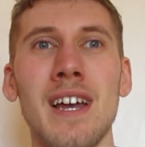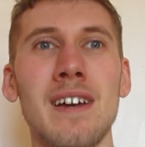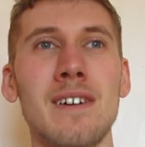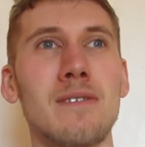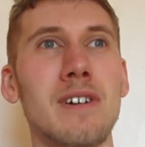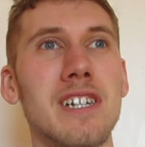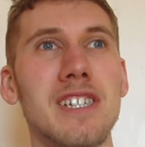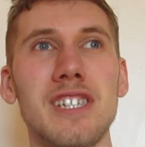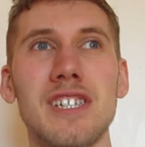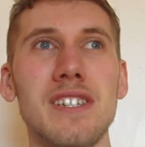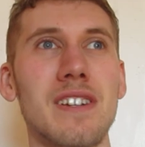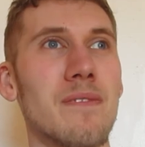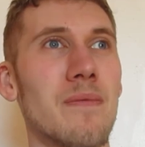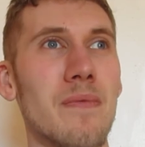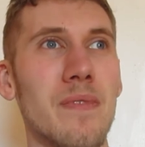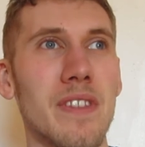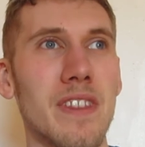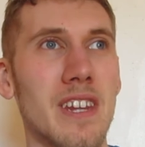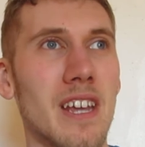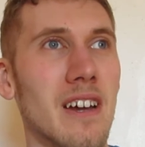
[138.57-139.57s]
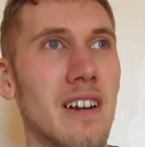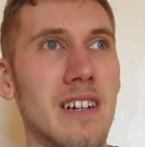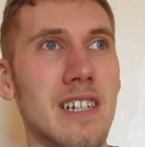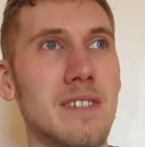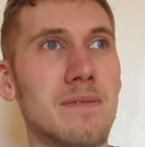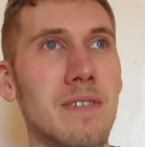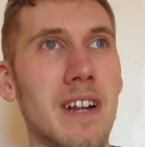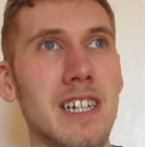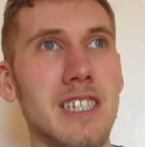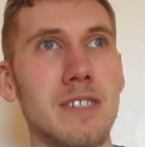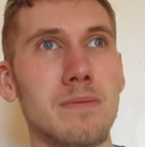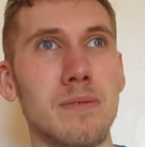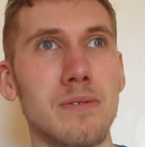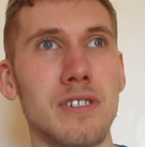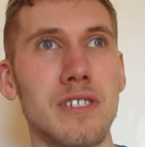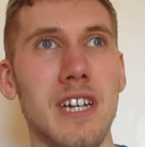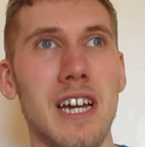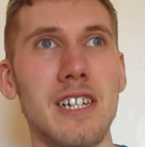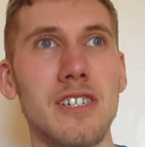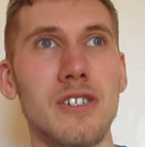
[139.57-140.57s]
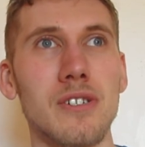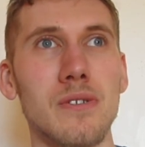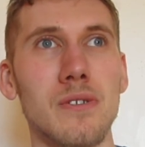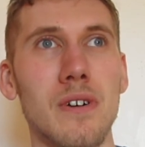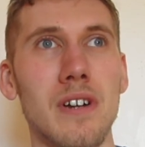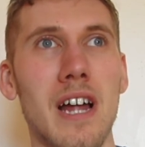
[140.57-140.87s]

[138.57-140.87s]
Which, yeah, this flexible schedule